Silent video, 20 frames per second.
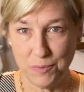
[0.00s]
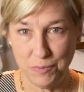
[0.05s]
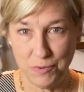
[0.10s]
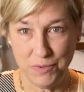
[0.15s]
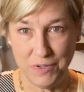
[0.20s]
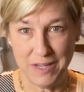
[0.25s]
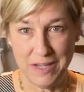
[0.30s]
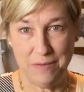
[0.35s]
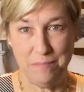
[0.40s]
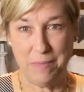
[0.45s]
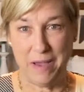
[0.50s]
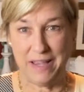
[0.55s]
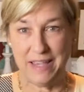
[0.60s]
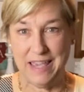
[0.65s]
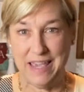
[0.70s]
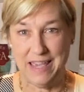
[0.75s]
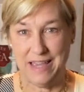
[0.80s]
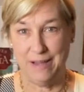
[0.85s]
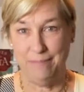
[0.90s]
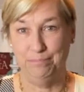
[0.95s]
Boutique by
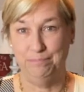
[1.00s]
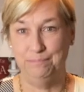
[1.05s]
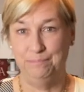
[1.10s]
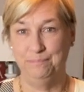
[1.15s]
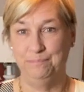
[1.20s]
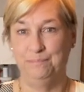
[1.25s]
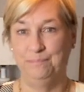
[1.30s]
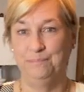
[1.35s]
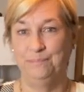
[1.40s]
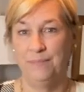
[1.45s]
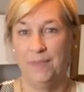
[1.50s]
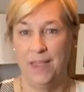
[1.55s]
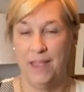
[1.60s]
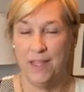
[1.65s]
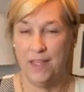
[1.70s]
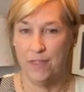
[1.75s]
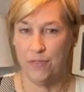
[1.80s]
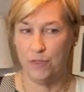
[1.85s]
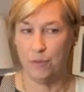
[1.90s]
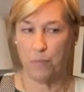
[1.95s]
Kim.
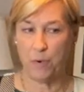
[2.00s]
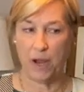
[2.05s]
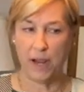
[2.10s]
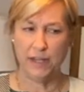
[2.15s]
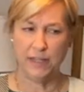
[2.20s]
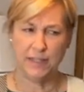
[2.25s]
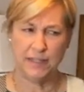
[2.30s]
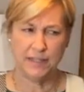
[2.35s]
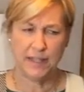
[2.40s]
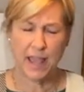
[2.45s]
The brand is